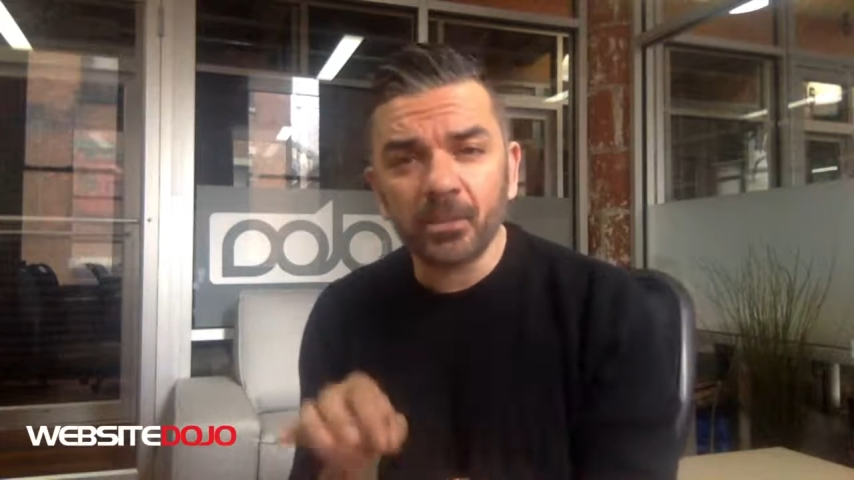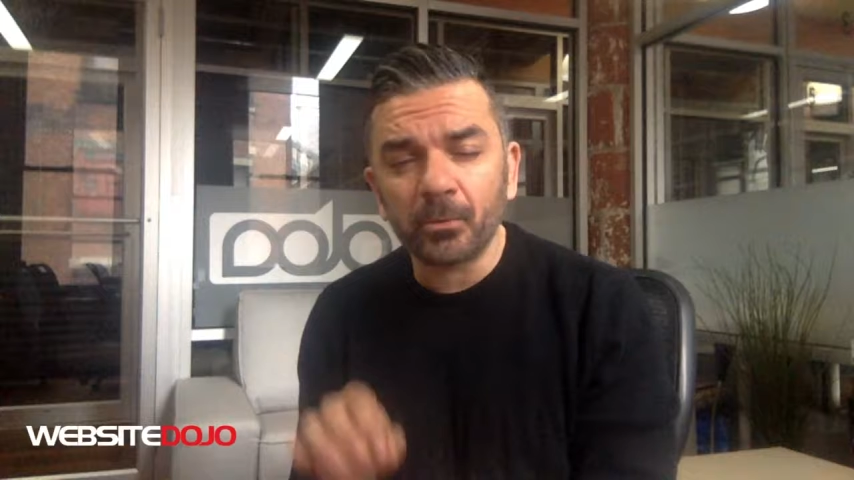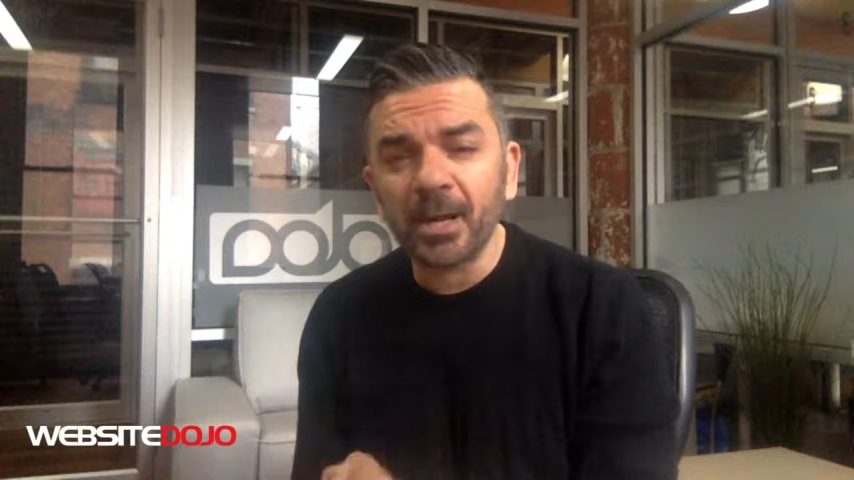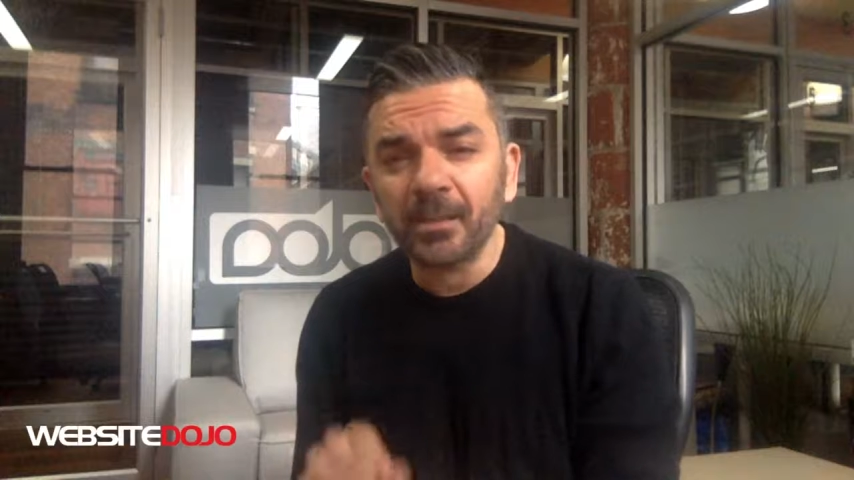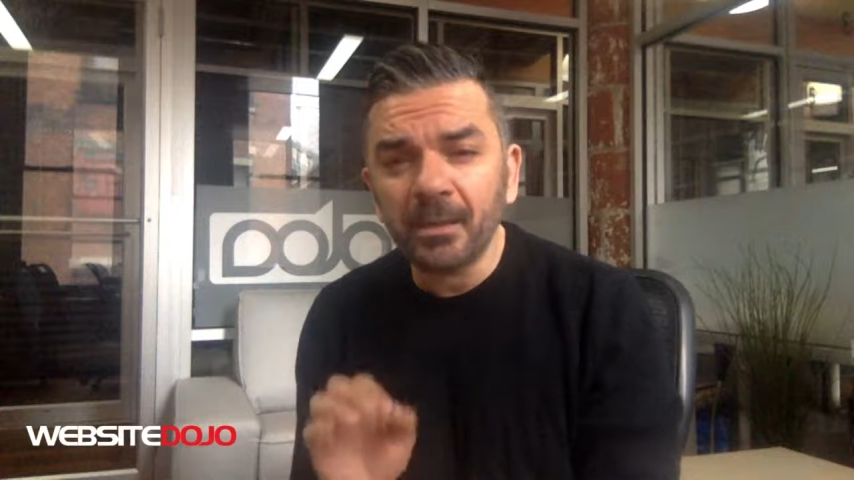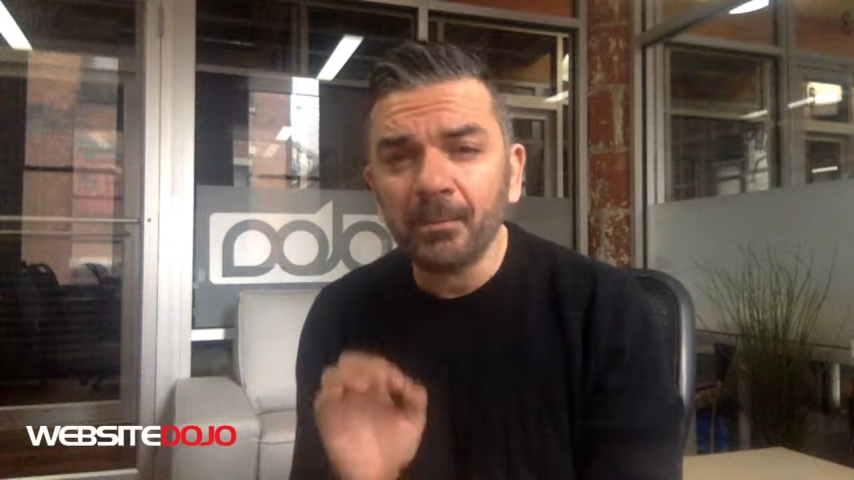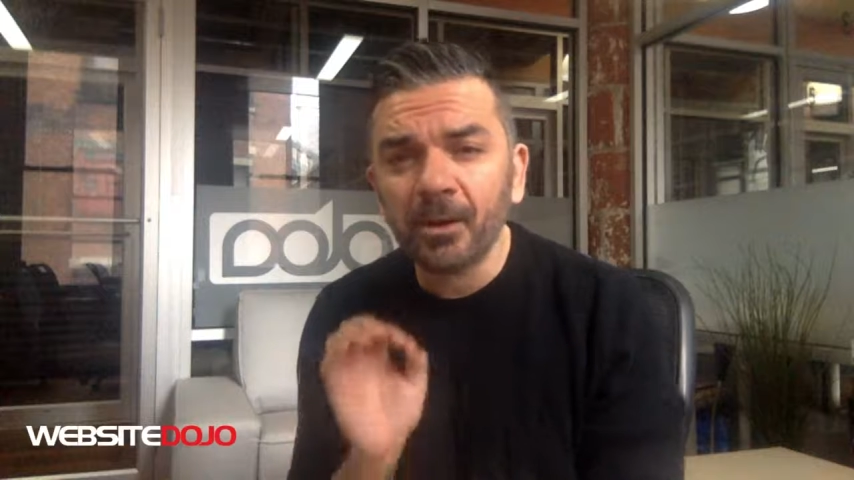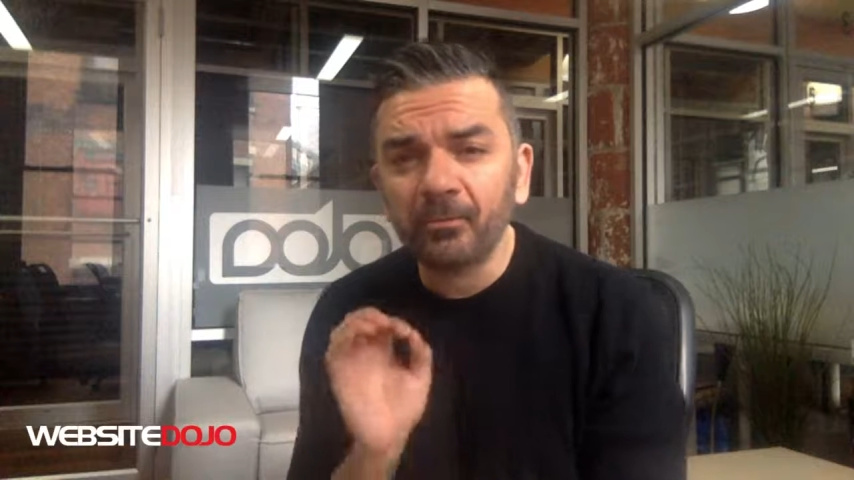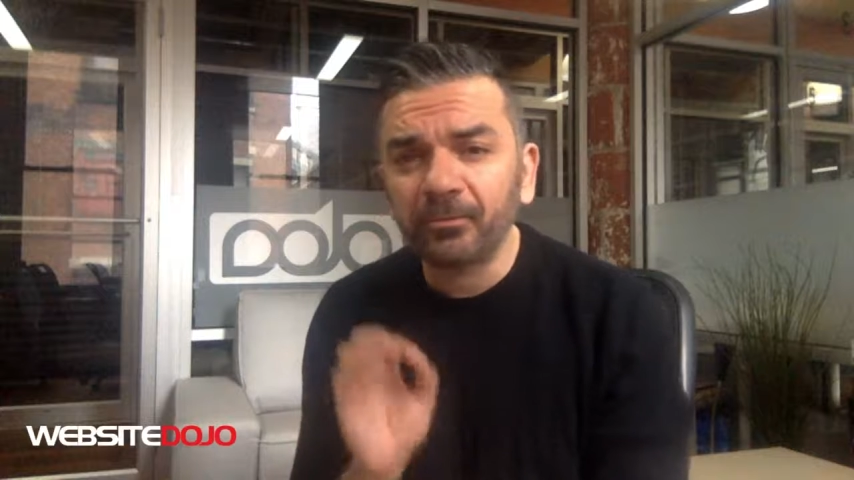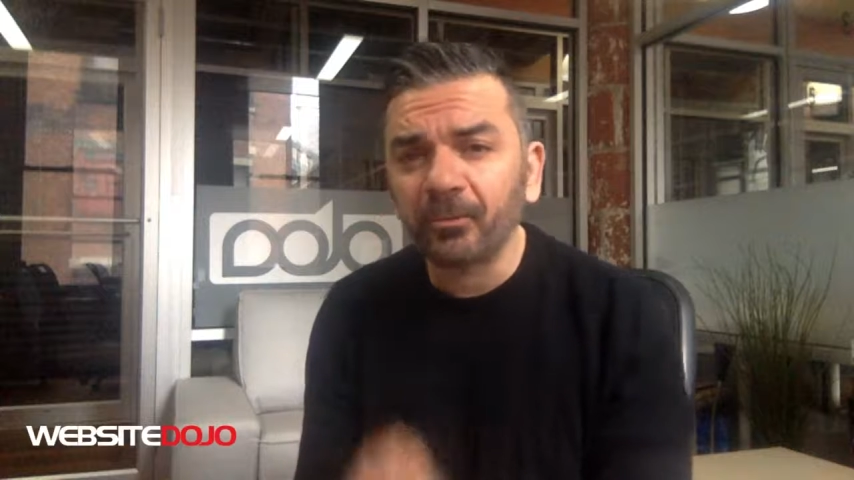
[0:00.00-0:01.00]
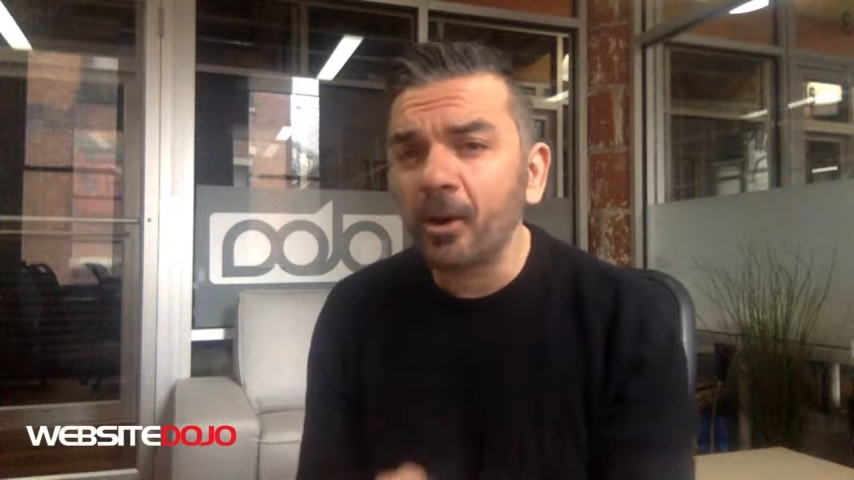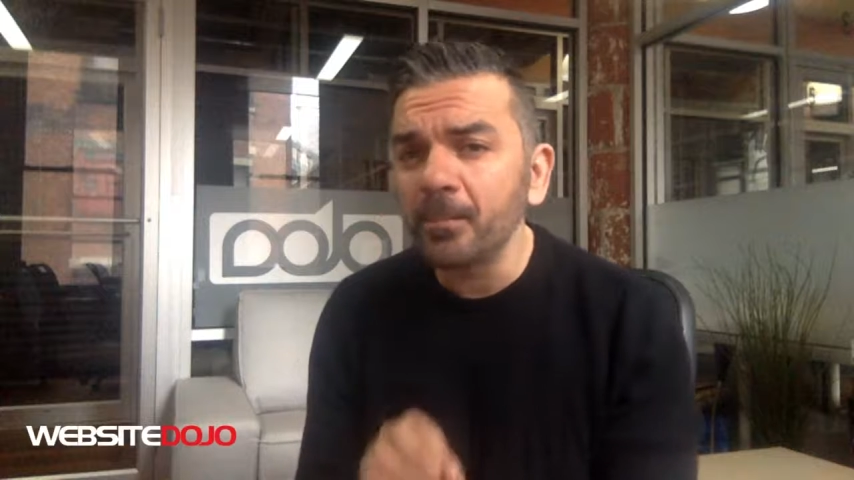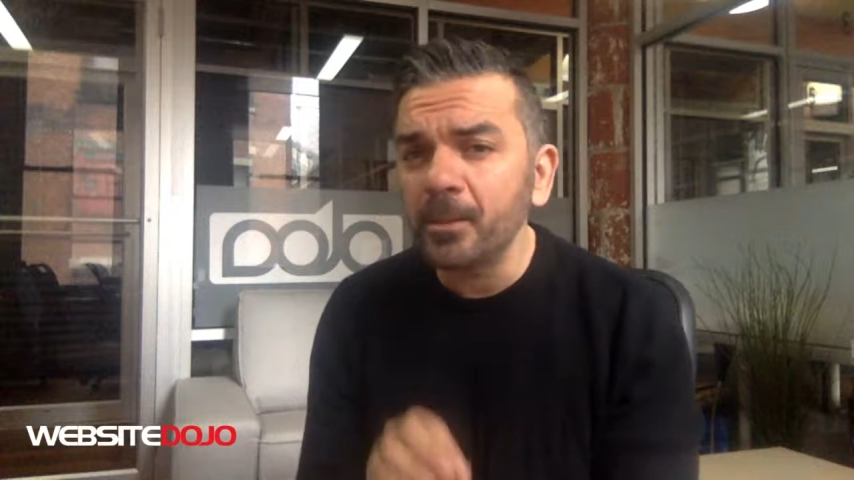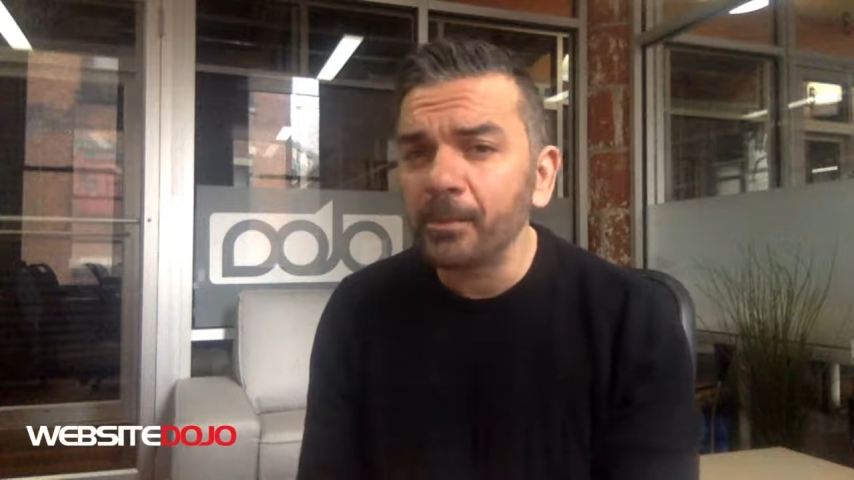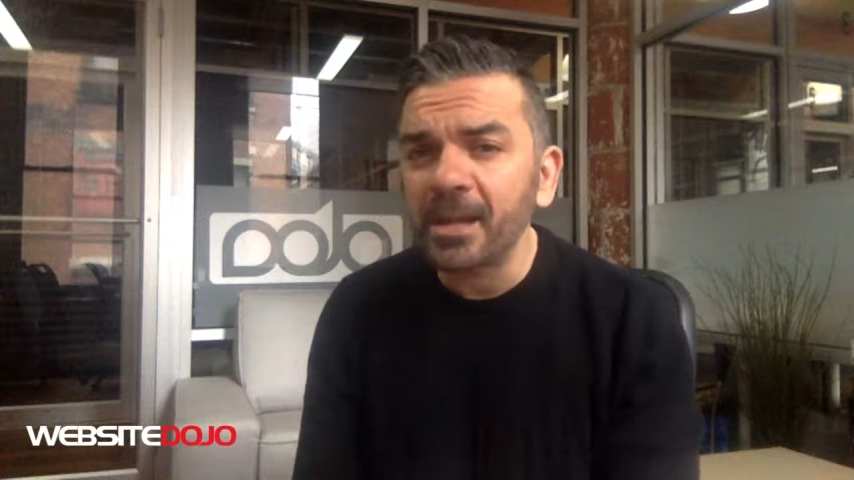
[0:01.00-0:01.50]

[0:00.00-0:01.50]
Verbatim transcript: direct email from the